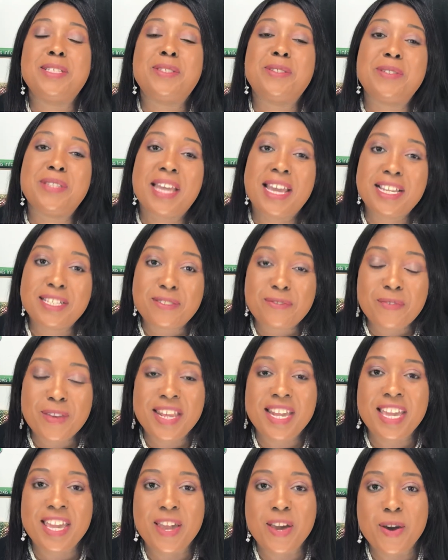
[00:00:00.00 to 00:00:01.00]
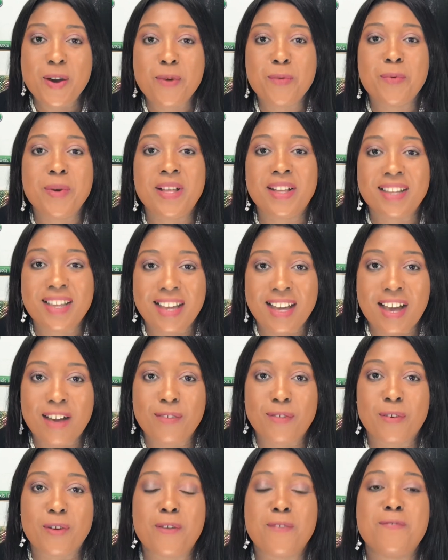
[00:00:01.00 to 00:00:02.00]
Today's video will
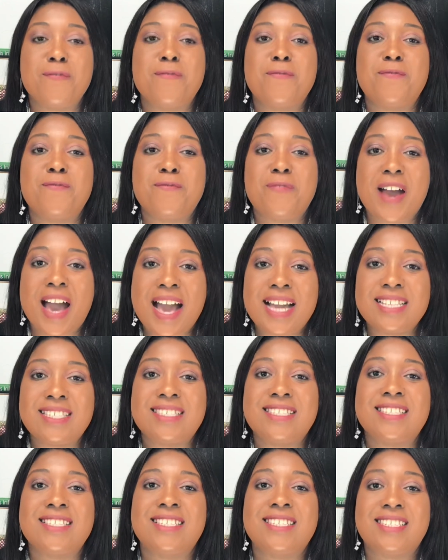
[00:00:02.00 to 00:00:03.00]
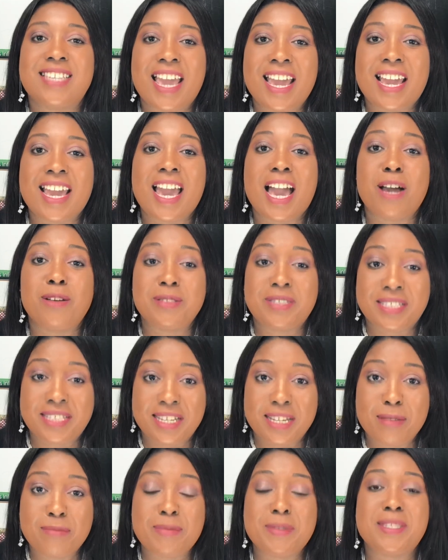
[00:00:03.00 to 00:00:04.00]
cover fast checkout
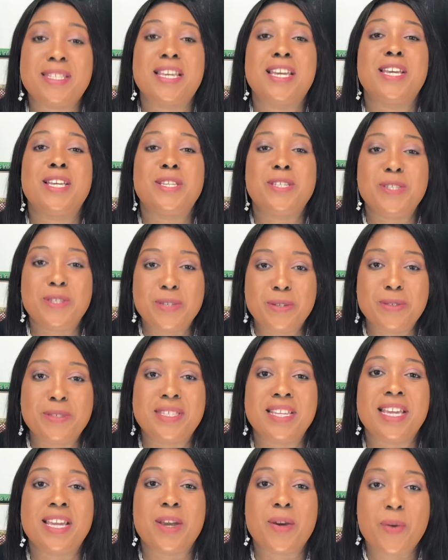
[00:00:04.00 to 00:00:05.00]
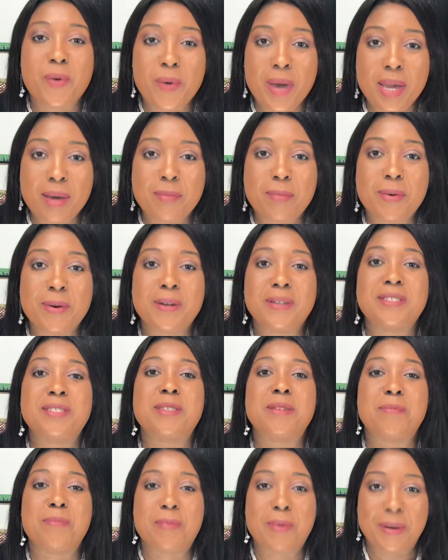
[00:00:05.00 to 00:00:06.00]
tips using
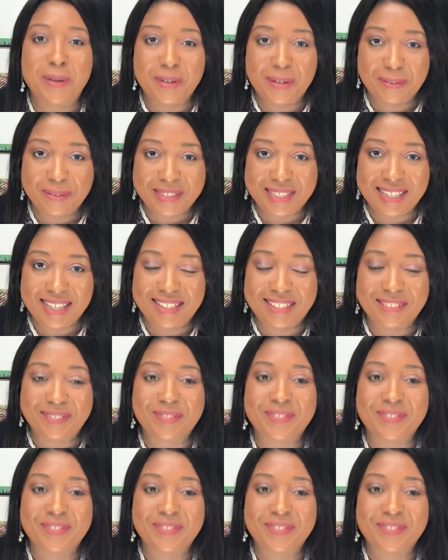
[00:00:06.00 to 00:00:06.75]
QuickBooks Point of Sale.